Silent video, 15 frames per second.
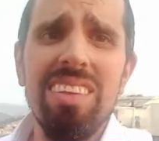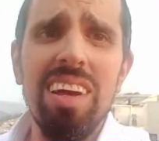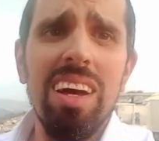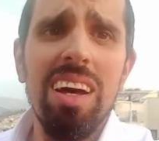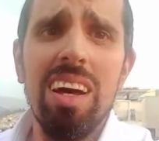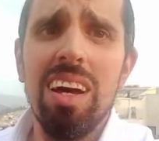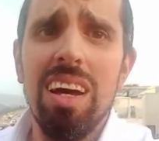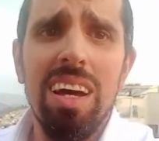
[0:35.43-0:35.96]

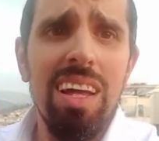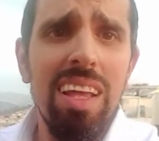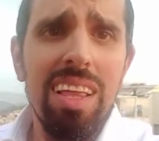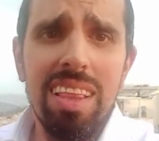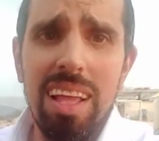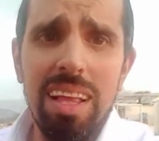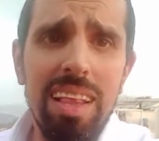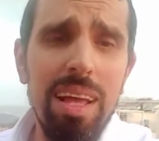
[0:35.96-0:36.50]

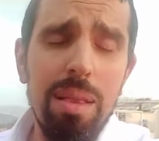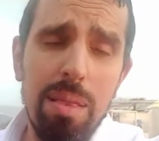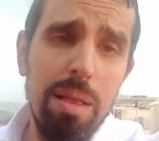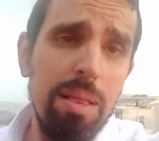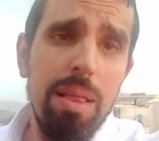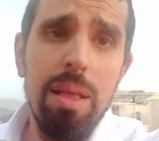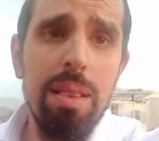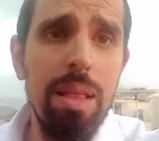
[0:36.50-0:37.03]

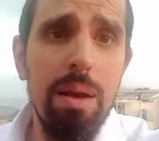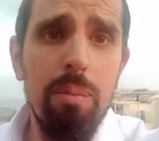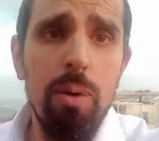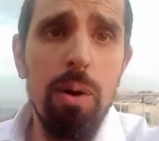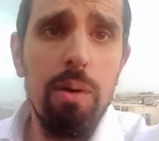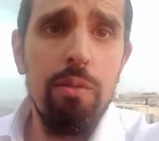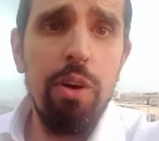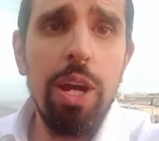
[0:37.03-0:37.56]
they
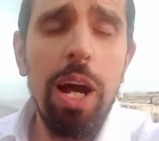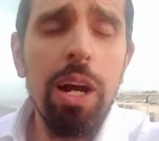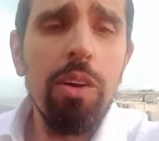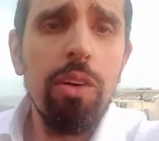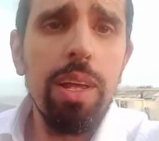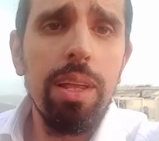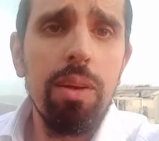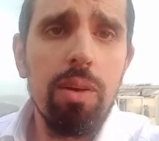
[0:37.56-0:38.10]
were very
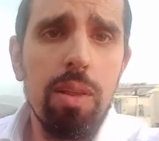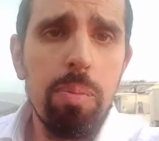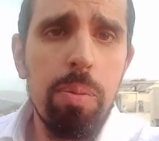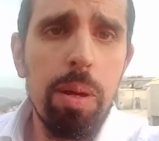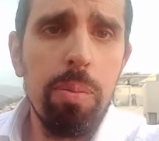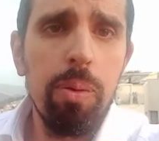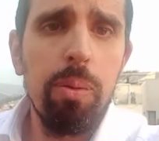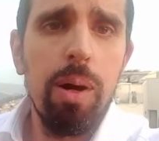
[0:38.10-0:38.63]
hungry, a lot of the
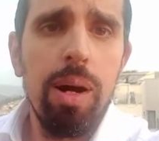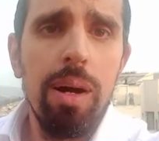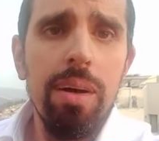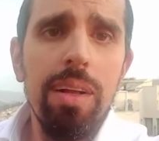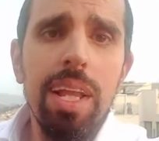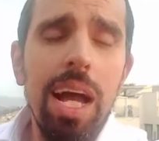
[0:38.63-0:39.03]
people were.